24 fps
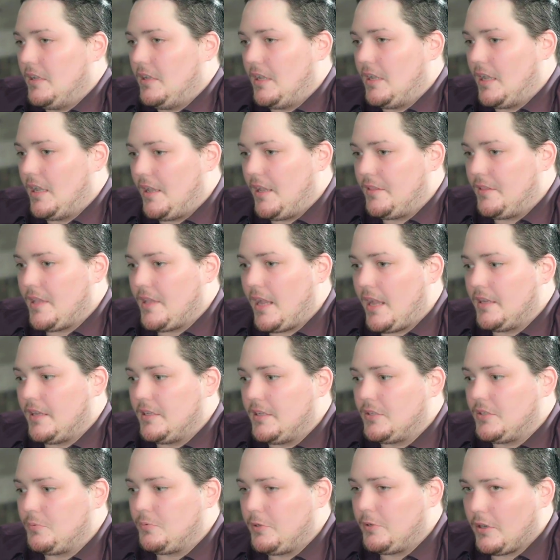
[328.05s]
and that
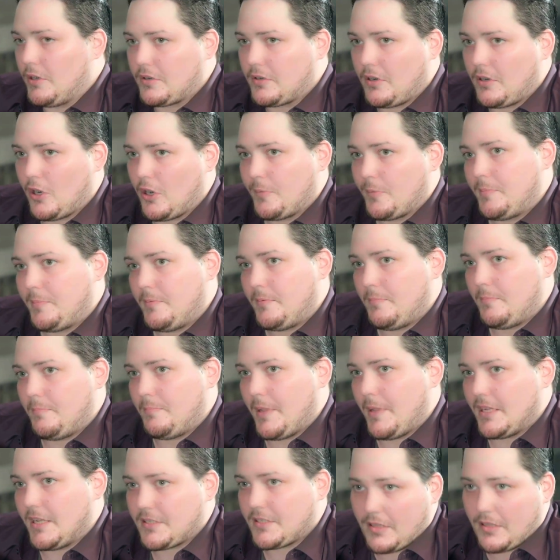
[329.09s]
is we are
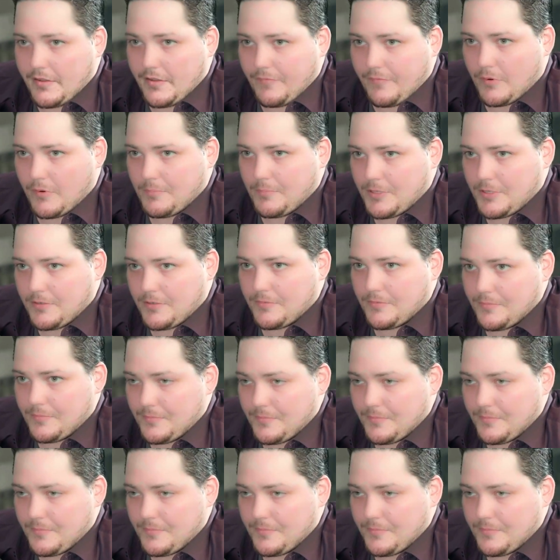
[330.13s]
carbon-based life forms,